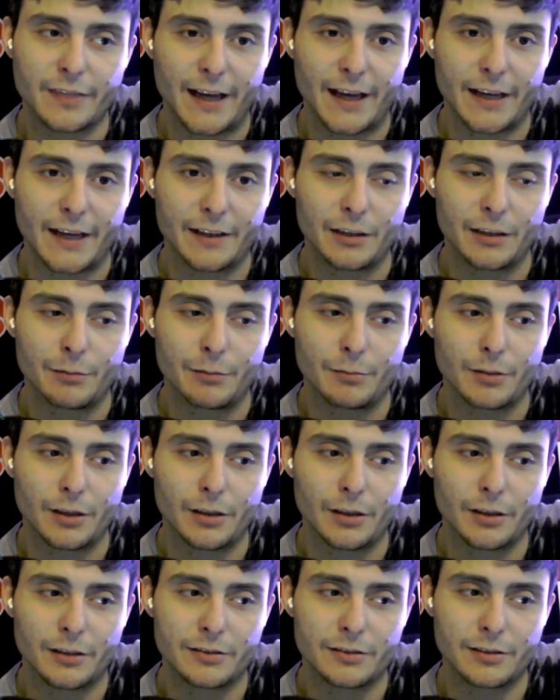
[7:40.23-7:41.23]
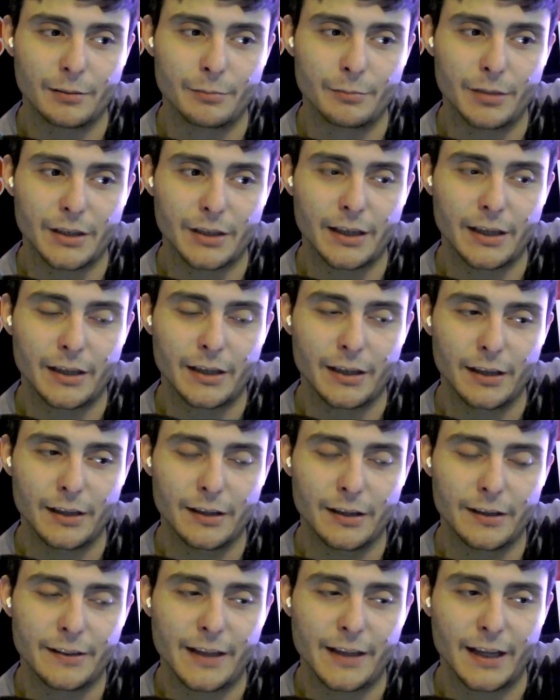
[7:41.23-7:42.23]
that somebody
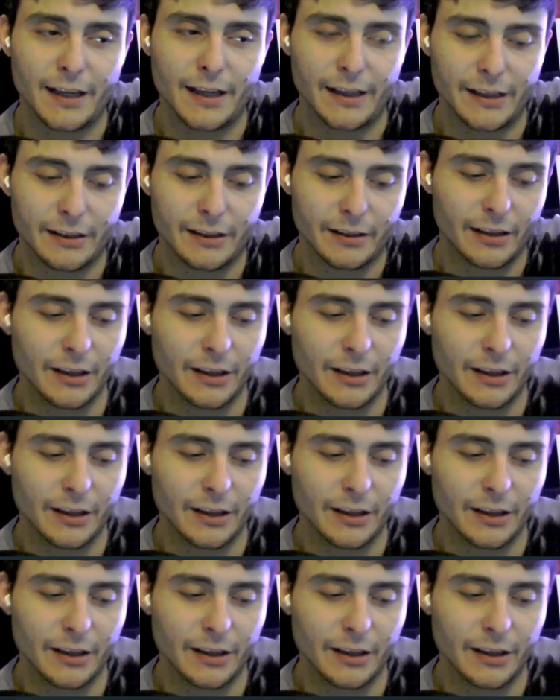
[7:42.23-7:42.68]
that, like,